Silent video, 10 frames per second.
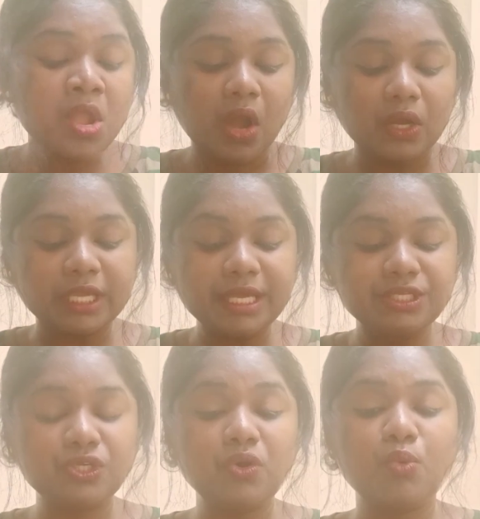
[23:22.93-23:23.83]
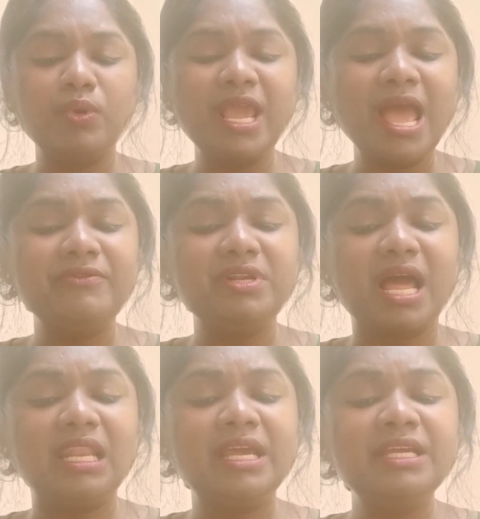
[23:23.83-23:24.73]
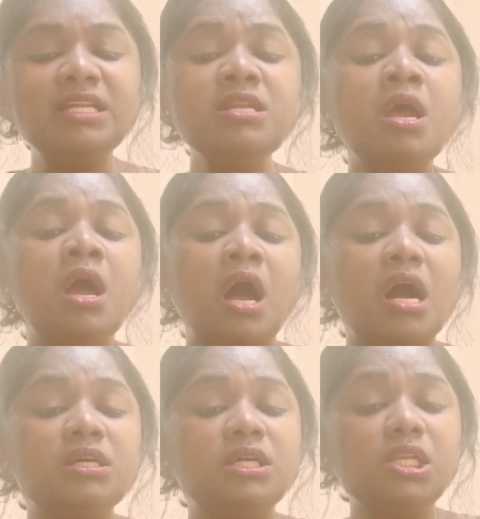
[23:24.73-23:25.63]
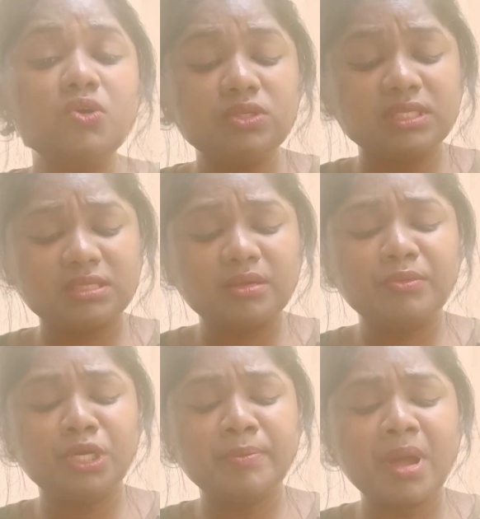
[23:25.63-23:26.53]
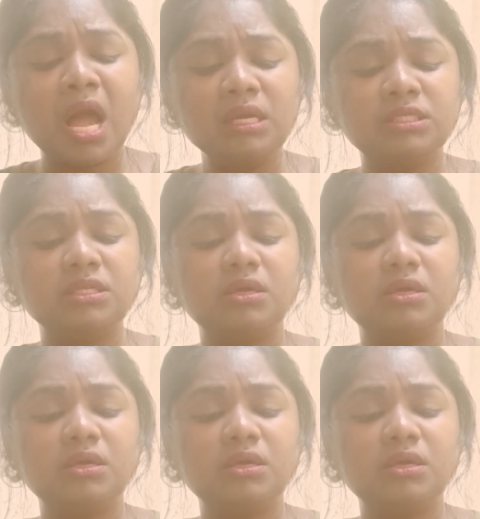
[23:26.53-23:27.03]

Okay, so we have Nalayan uncle whose remarks,